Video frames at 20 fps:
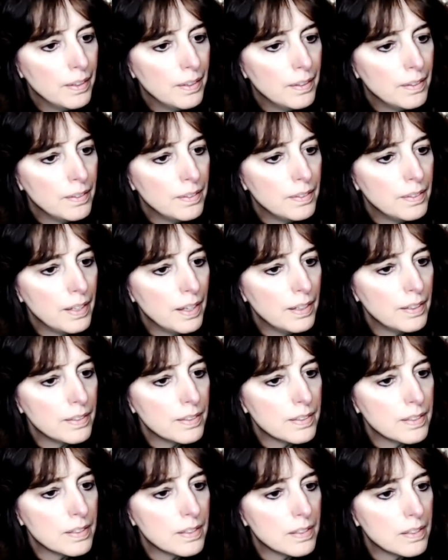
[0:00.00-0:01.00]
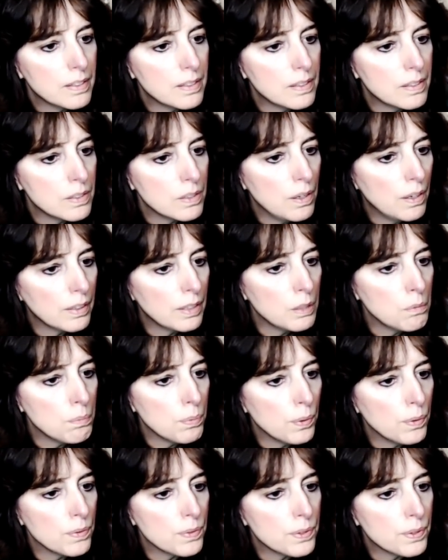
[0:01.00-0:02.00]
Not talking
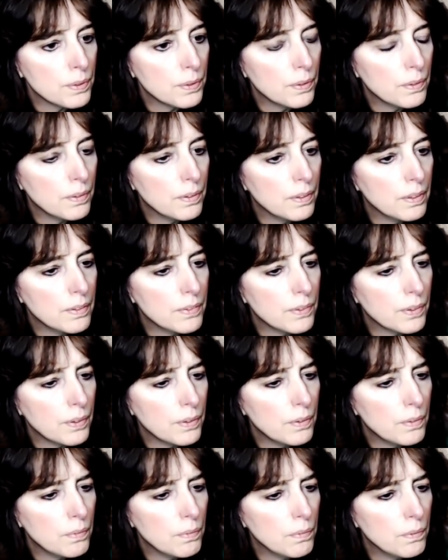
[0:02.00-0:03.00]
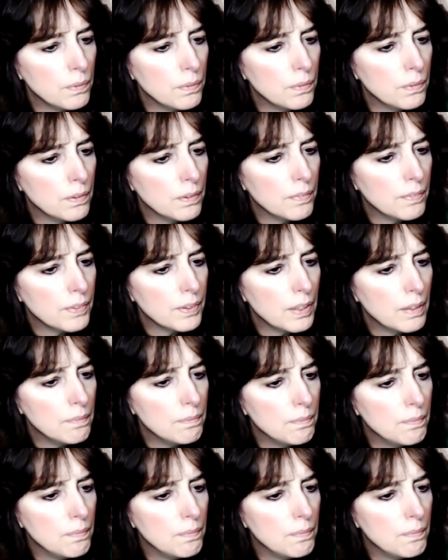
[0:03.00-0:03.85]
personal is a good rule of thumb.